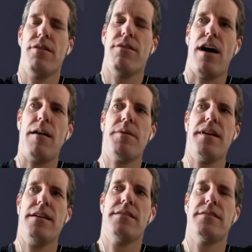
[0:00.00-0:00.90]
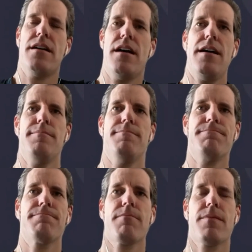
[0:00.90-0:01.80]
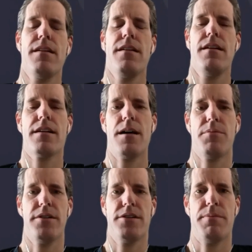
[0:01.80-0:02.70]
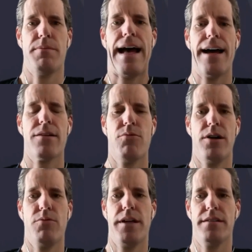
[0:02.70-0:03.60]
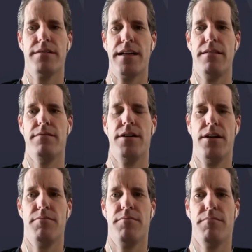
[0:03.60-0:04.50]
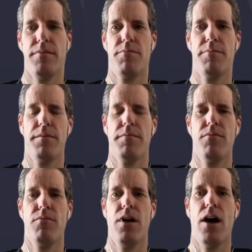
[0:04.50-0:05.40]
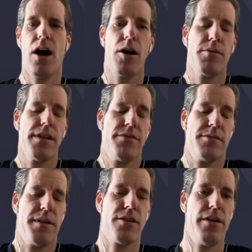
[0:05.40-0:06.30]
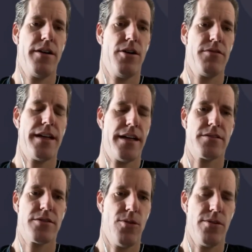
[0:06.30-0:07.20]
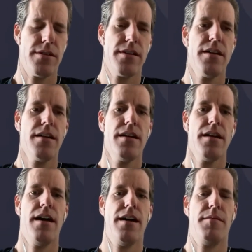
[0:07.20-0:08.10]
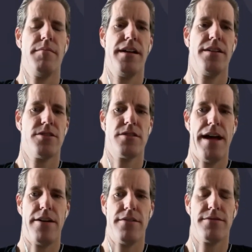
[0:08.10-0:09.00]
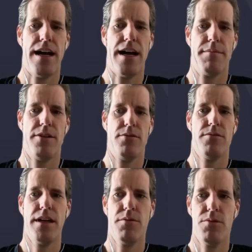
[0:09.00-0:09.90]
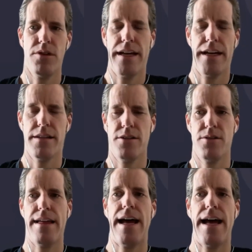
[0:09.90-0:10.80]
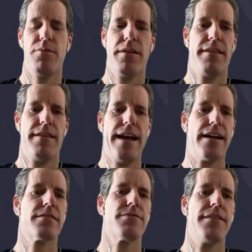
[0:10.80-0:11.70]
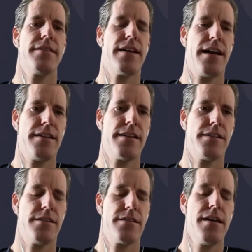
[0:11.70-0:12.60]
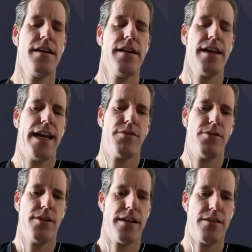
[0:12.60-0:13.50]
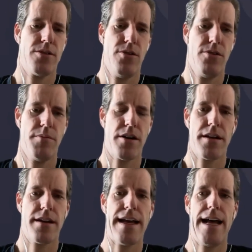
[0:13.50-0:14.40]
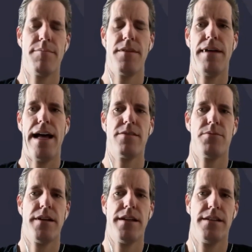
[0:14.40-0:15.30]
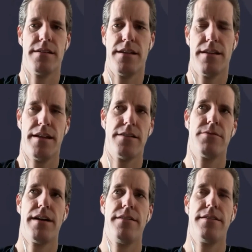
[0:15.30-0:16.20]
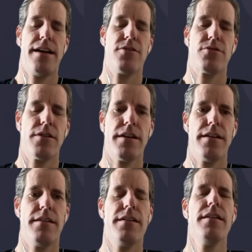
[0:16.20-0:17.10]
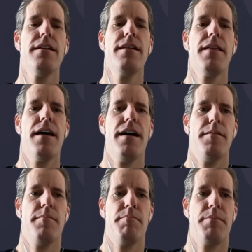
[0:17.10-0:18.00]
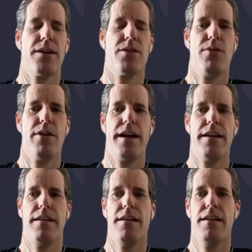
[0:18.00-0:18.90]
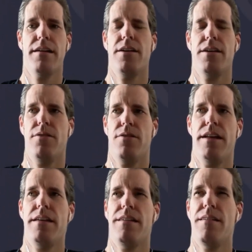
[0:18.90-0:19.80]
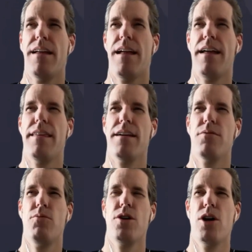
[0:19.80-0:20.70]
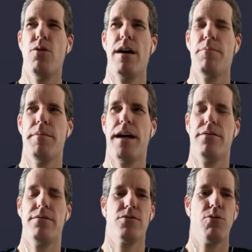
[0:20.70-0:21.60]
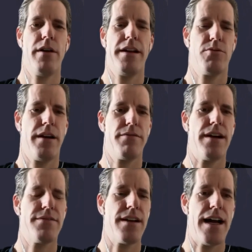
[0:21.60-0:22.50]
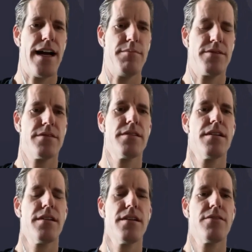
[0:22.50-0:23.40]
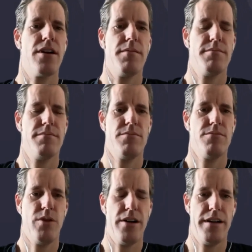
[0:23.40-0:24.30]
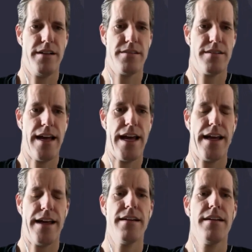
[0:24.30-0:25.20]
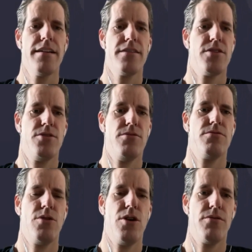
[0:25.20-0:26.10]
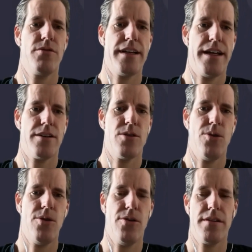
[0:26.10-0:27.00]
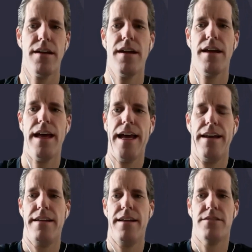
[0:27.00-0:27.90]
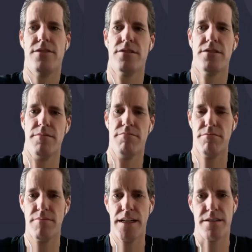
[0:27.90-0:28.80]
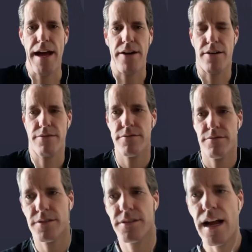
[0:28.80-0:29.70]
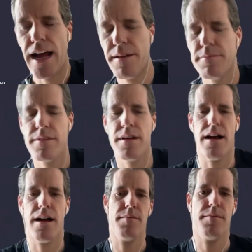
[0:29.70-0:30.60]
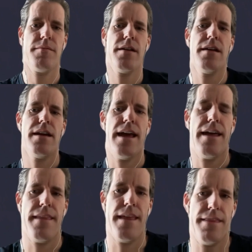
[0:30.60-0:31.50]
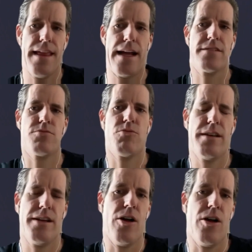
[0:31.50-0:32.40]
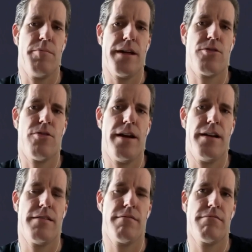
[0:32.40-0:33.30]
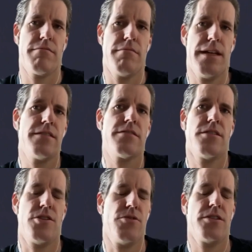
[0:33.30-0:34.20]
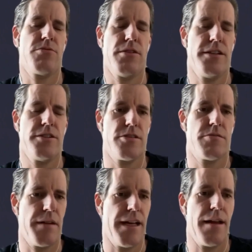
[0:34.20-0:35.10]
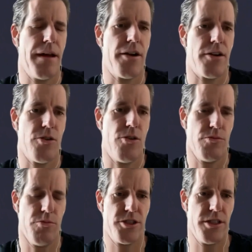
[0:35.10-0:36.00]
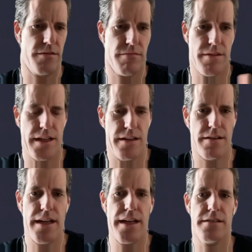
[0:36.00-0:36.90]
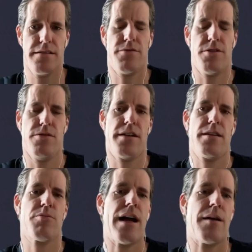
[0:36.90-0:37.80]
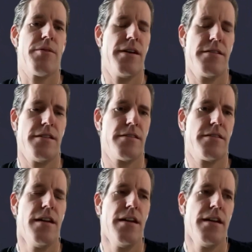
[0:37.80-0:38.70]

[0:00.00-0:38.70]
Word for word: a thought piece um, a couple years back where we said you know if it, our belief is Bitcoin overtakes gold um, it's just a matter of time, and it, it will likely do that within the next five to 10 years. And if you look at the gold market cap, the math's pretty easy. I think it's around 10 trillion. Um, Bitcoin, you know, it, it, I think will go up about 20, 25 times from where it is today to to overtake gold. And it's just a it's a matter of time. Um, and and that's really all Bitcoin needs to do is really just be a better gold, which it it is if you look at the properties it's